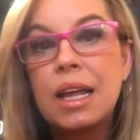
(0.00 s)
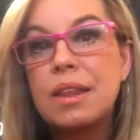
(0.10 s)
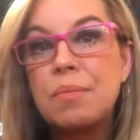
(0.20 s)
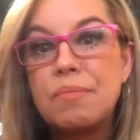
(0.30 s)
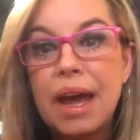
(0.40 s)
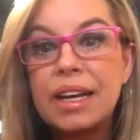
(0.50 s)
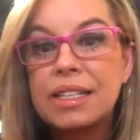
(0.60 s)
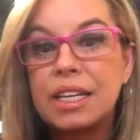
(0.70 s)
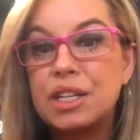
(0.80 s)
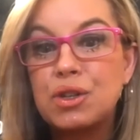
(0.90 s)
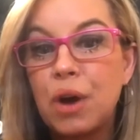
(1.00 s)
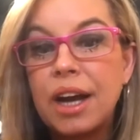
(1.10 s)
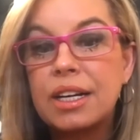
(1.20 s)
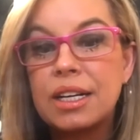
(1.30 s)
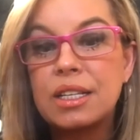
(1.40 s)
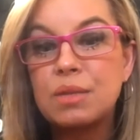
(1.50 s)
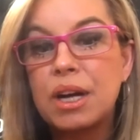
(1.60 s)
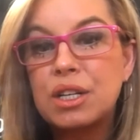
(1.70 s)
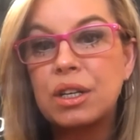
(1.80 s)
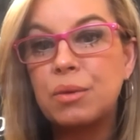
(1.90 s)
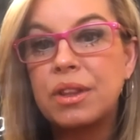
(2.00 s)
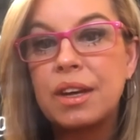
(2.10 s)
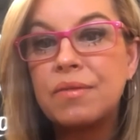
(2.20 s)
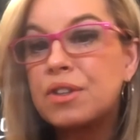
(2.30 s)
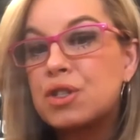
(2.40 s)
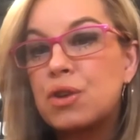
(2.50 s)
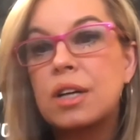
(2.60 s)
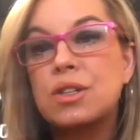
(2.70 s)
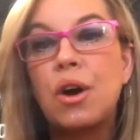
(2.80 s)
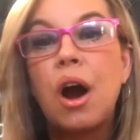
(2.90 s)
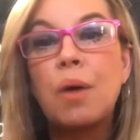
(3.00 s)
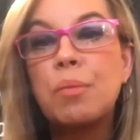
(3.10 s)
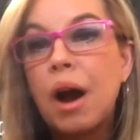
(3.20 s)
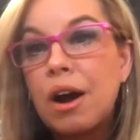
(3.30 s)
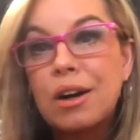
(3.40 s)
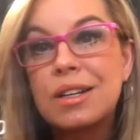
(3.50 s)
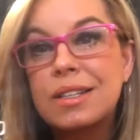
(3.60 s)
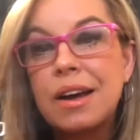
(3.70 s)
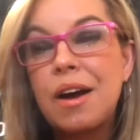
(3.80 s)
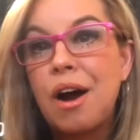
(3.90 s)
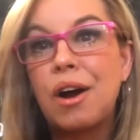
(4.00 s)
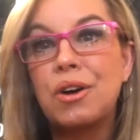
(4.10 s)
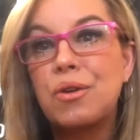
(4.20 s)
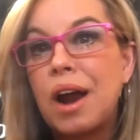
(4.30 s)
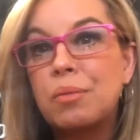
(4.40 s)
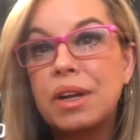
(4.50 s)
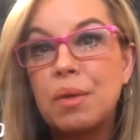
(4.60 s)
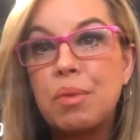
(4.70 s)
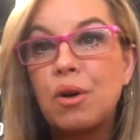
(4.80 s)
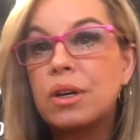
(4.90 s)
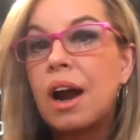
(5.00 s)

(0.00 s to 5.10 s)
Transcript: that make cities great, and especially with infrastructure, our parks are incredibly important.